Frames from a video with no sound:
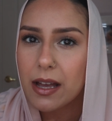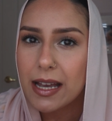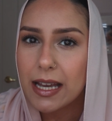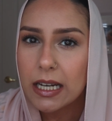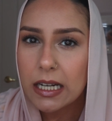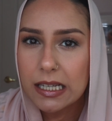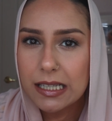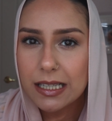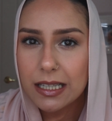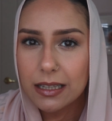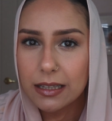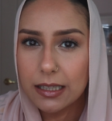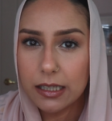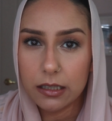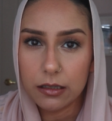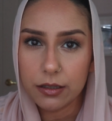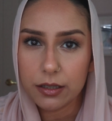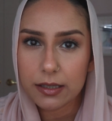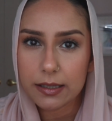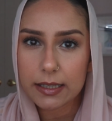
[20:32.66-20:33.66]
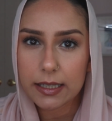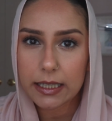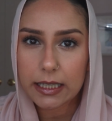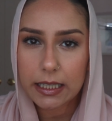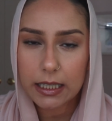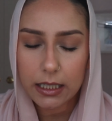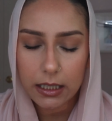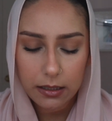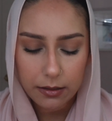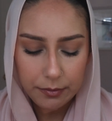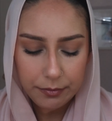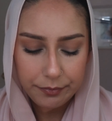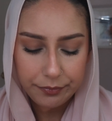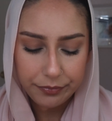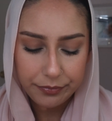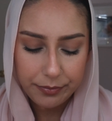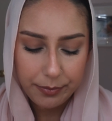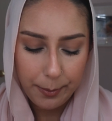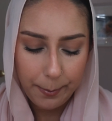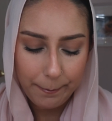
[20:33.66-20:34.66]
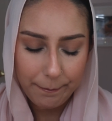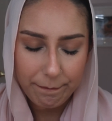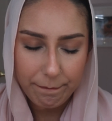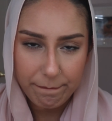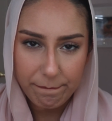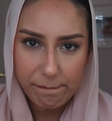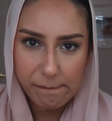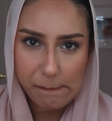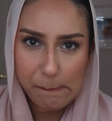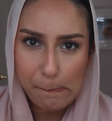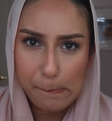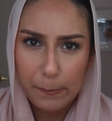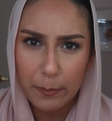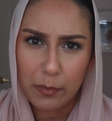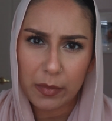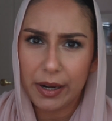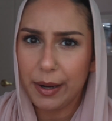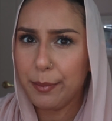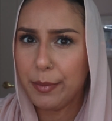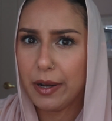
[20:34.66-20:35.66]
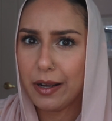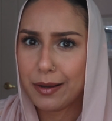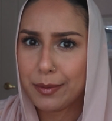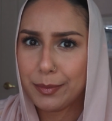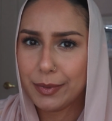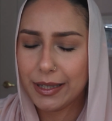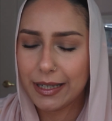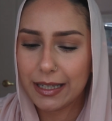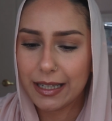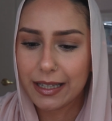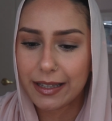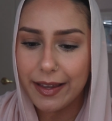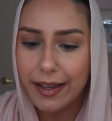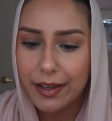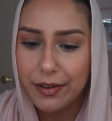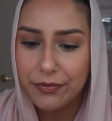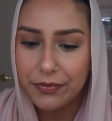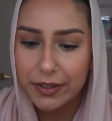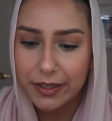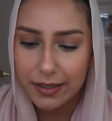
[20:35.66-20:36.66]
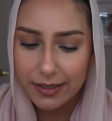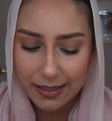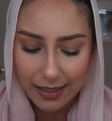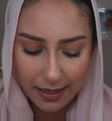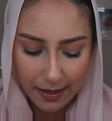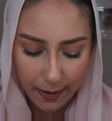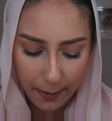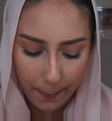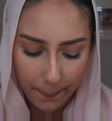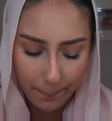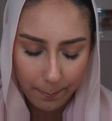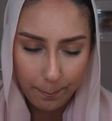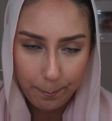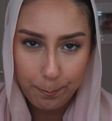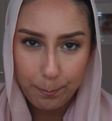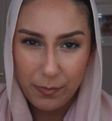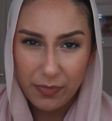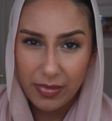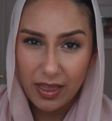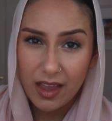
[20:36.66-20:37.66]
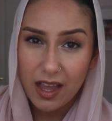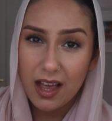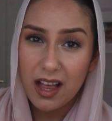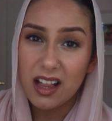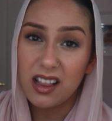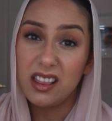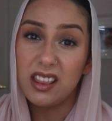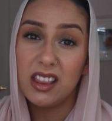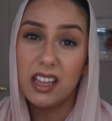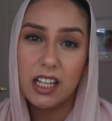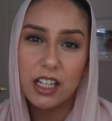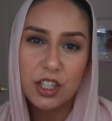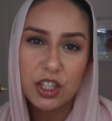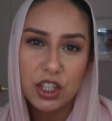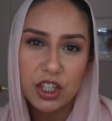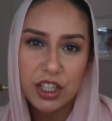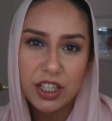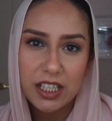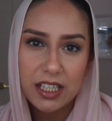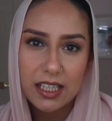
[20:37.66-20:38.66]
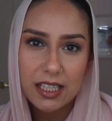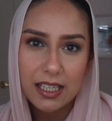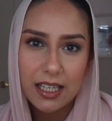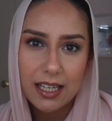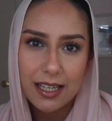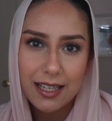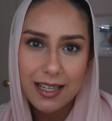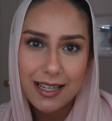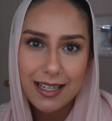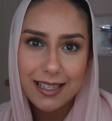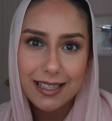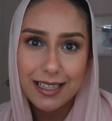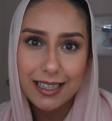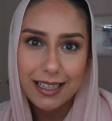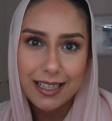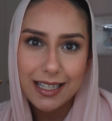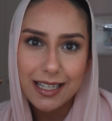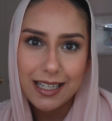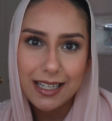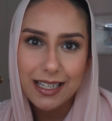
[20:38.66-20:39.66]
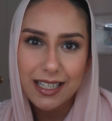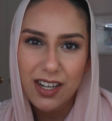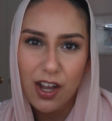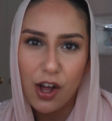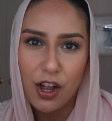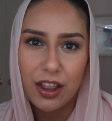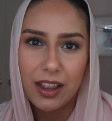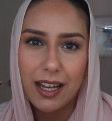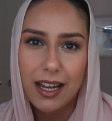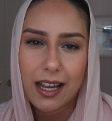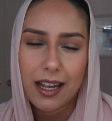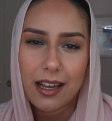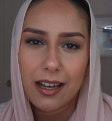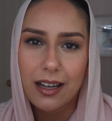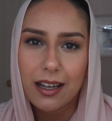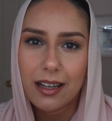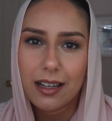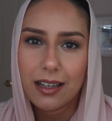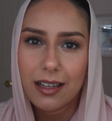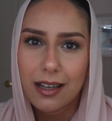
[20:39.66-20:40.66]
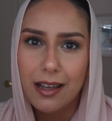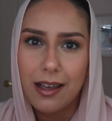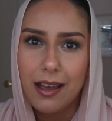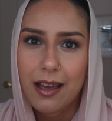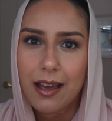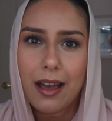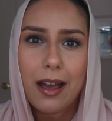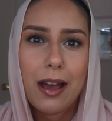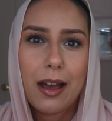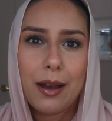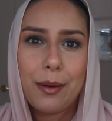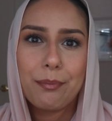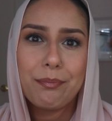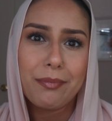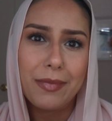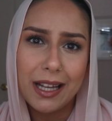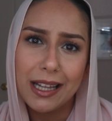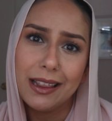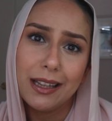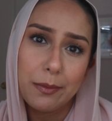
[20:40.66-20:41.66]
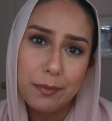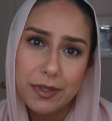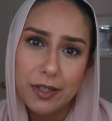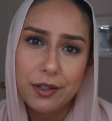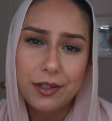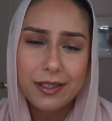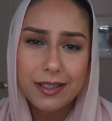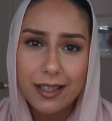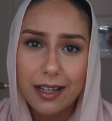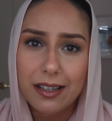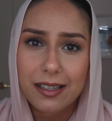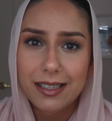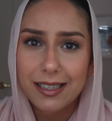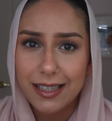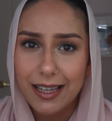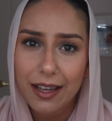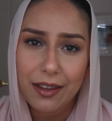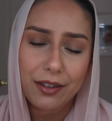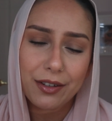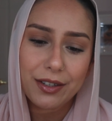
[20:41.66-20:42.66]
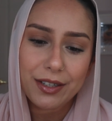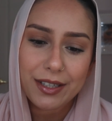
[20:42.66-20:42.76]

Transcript: It is a little sticky, but I'm not complaining. Like, it feels like a luscious sticky, not like my lips are stuck together